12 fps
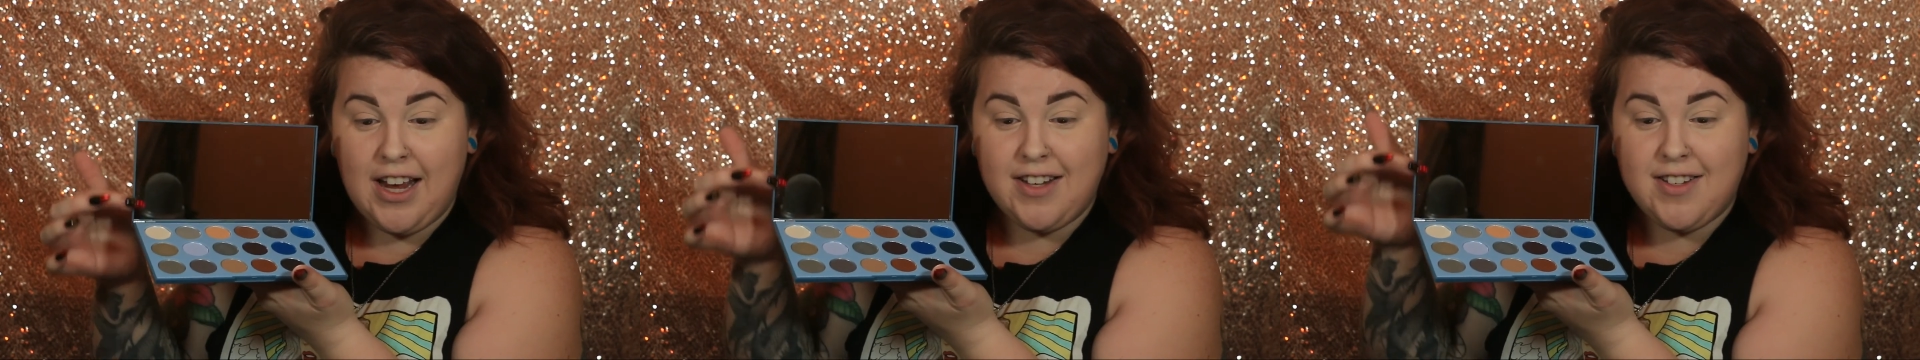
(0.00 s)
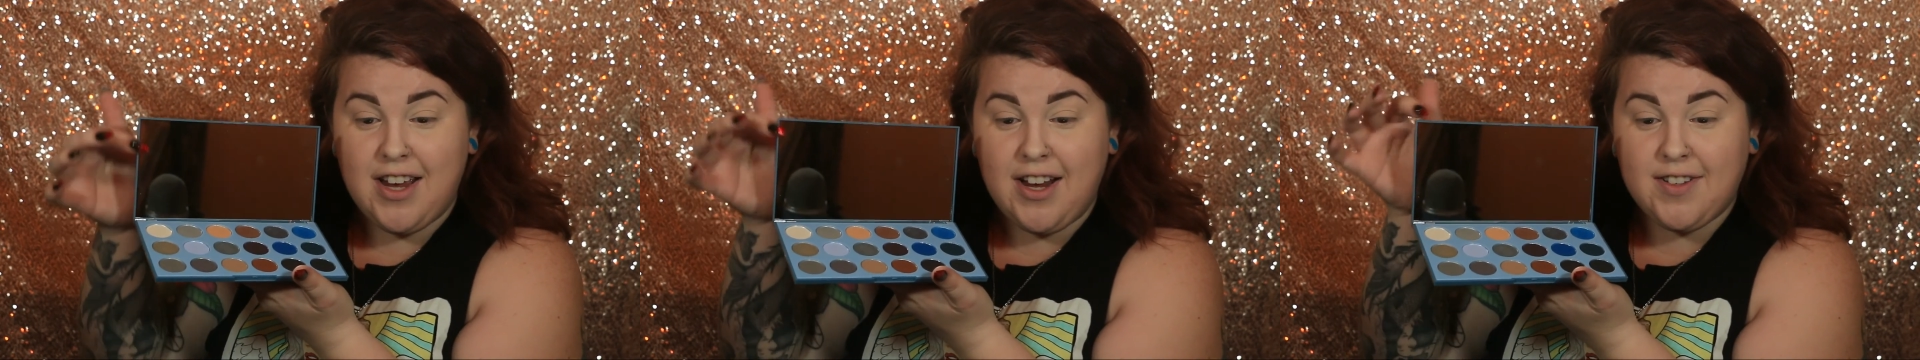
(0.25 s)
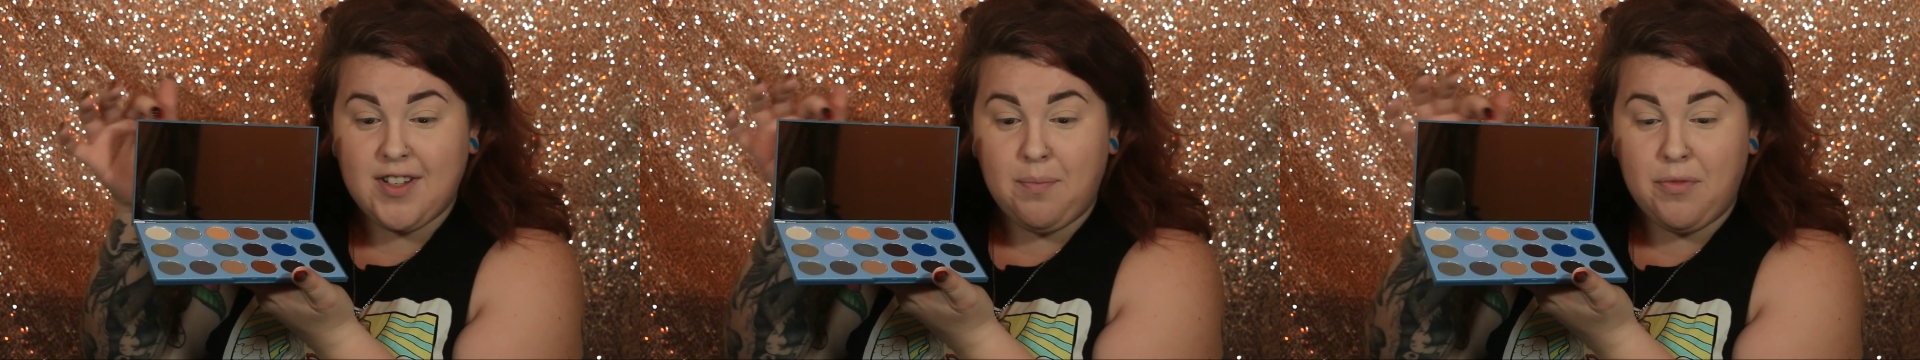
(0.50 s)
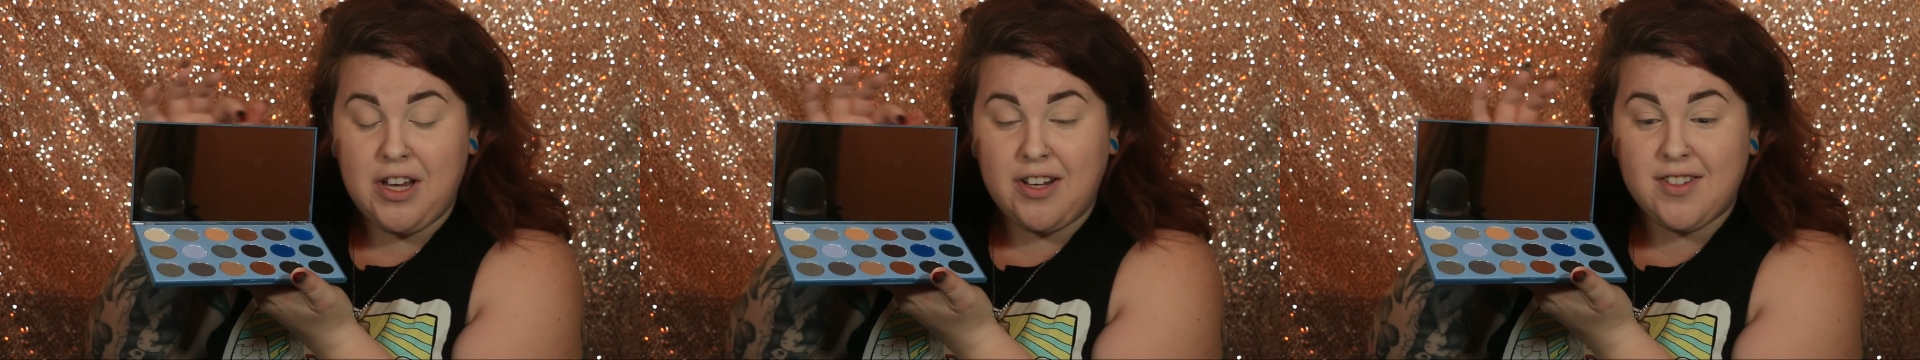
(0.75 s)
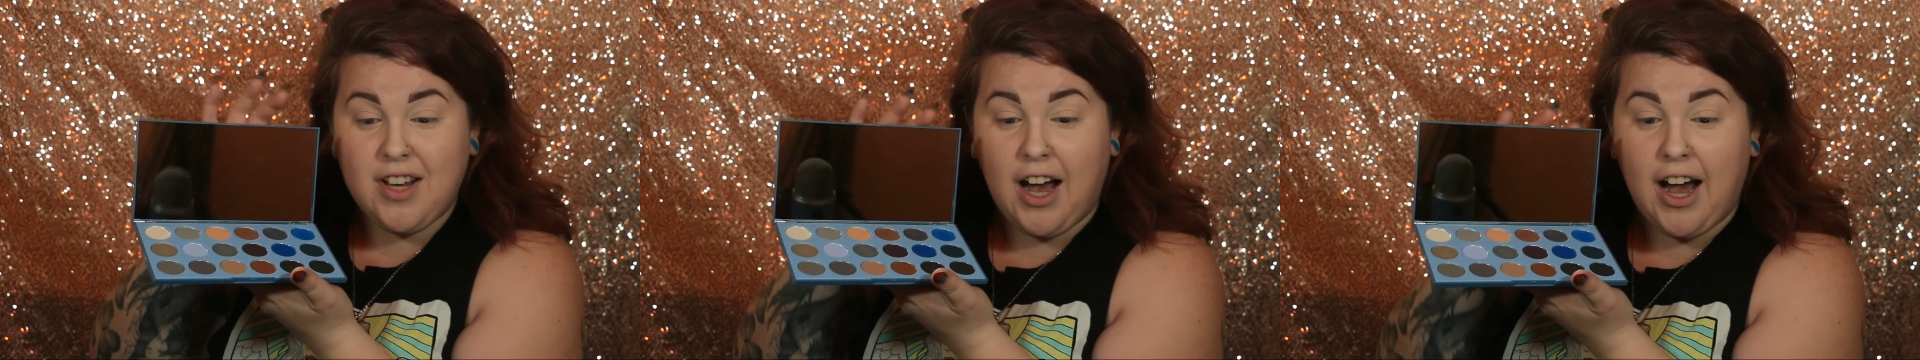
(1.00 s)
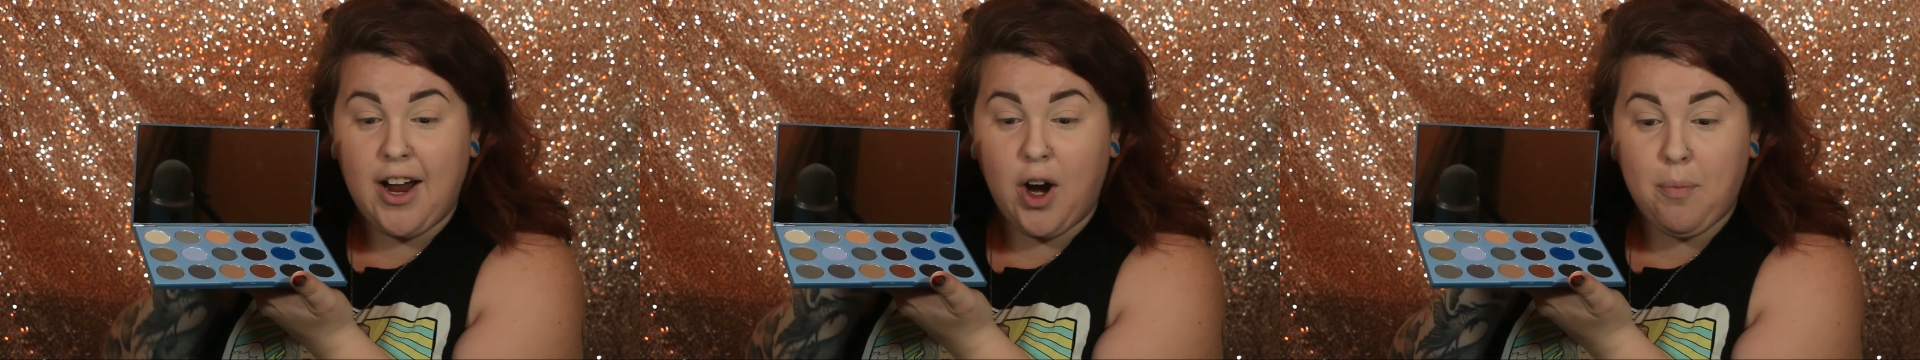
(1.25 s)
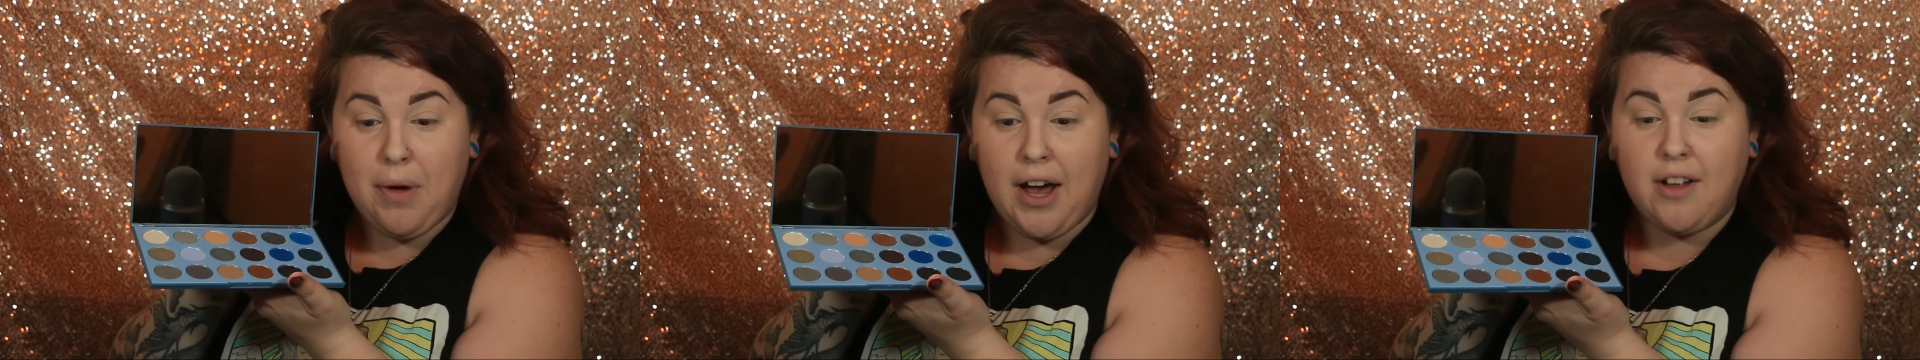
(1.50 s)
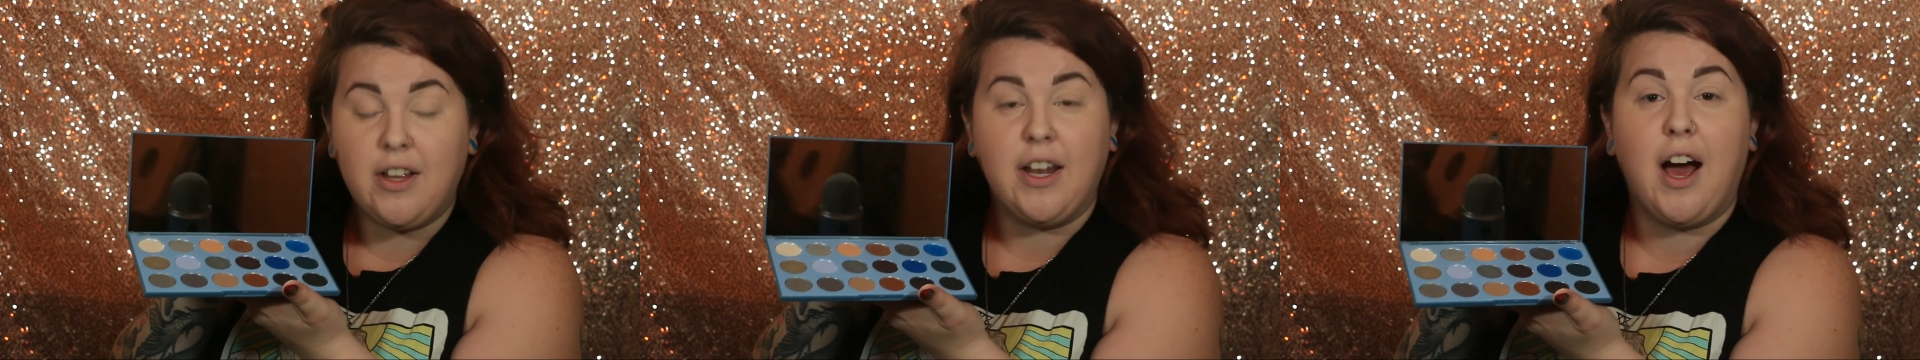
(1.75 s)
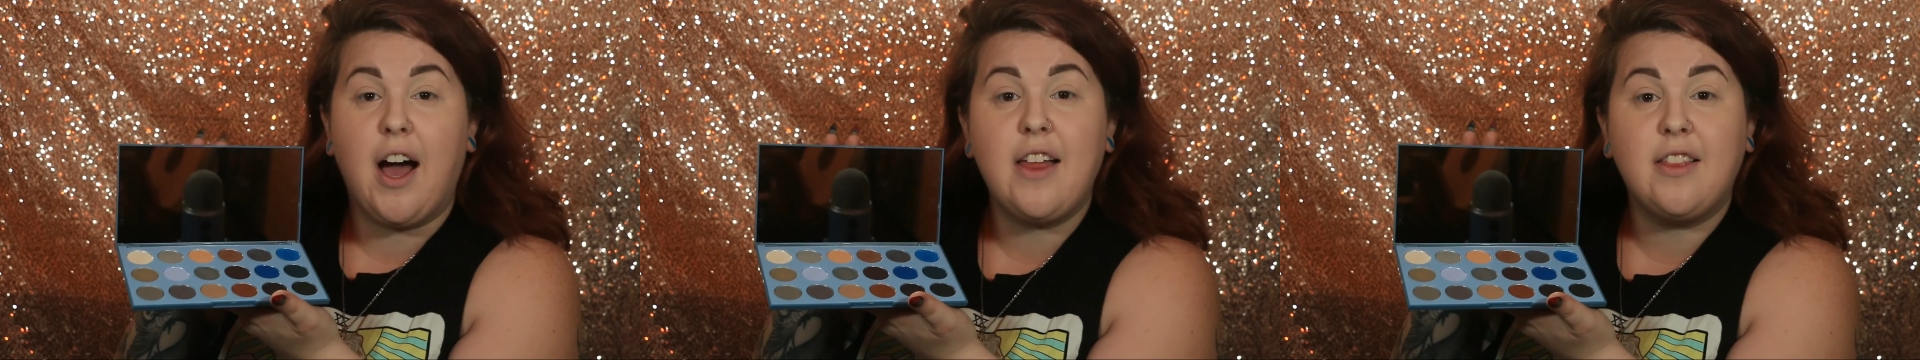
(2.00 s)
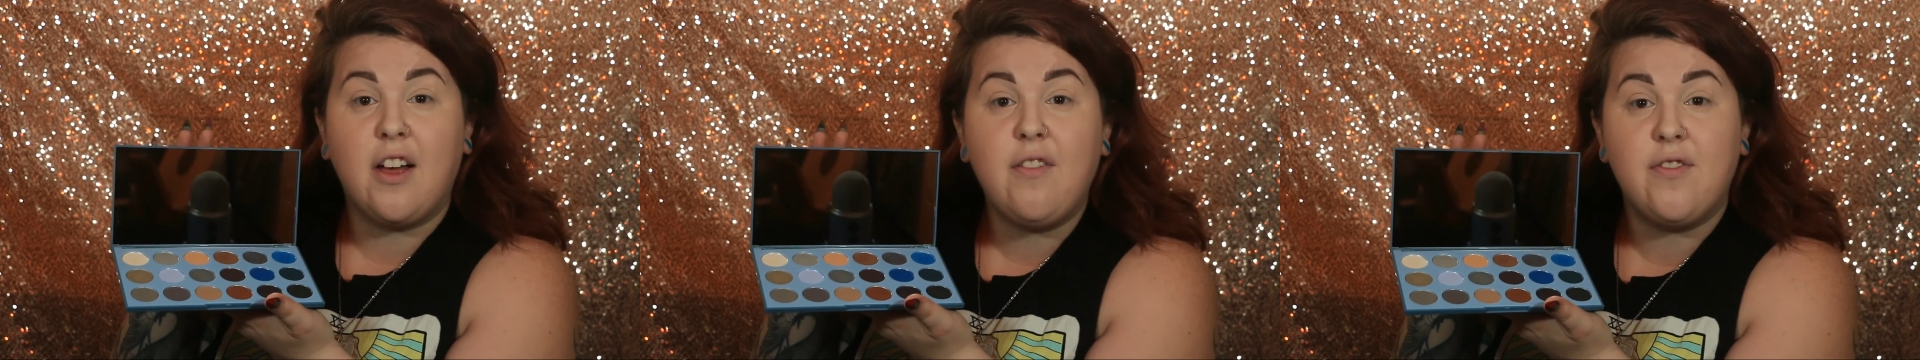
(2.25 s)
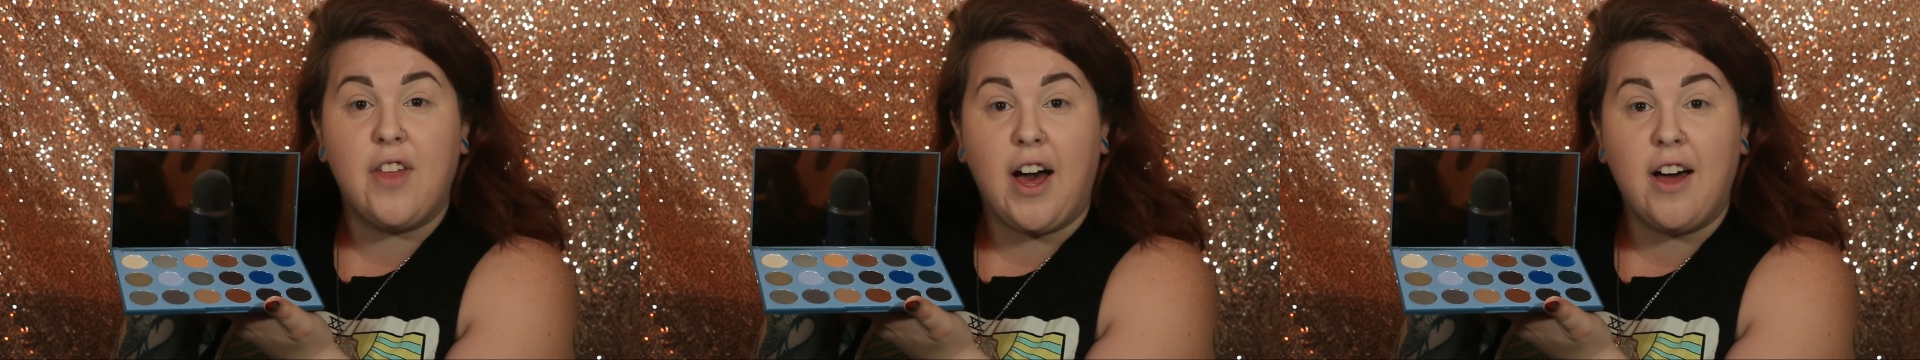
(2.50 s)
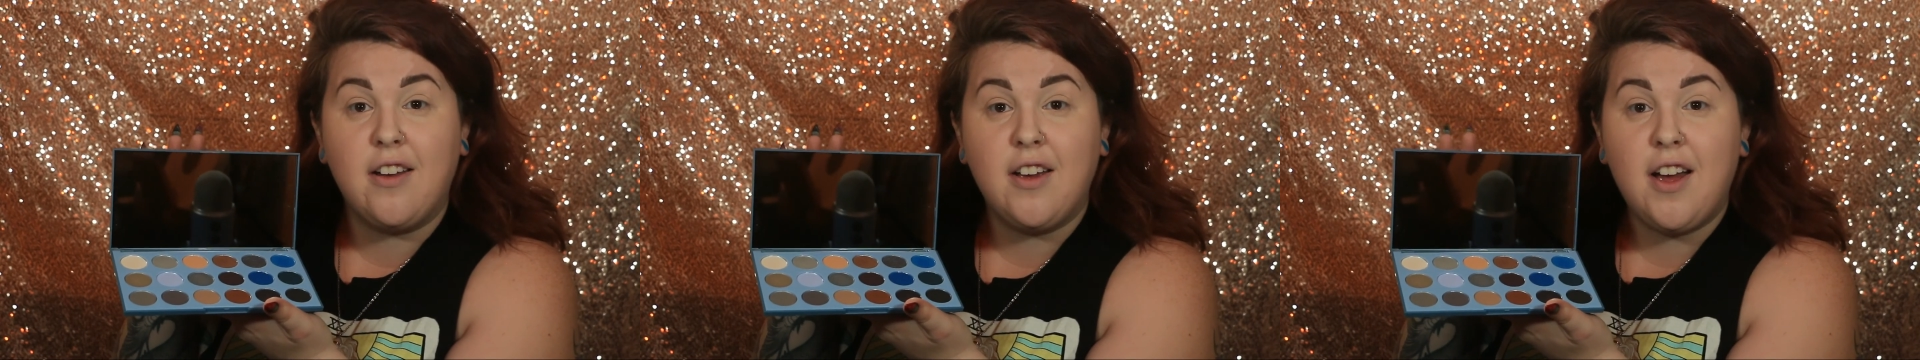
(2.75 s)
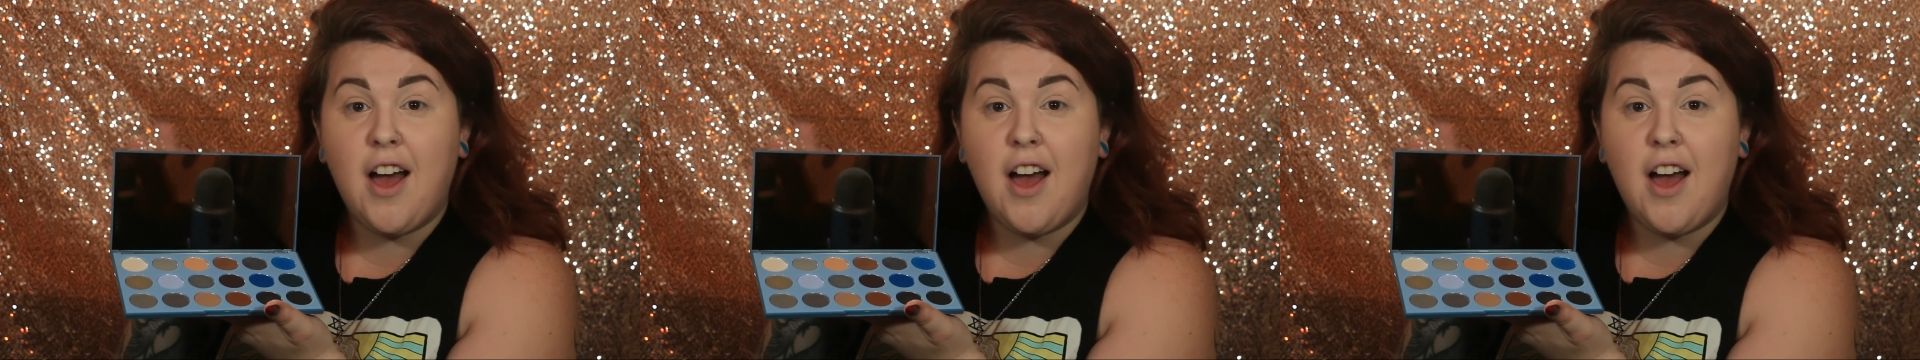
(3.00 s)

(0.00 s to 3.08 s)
It takes up the entire palette. I love that.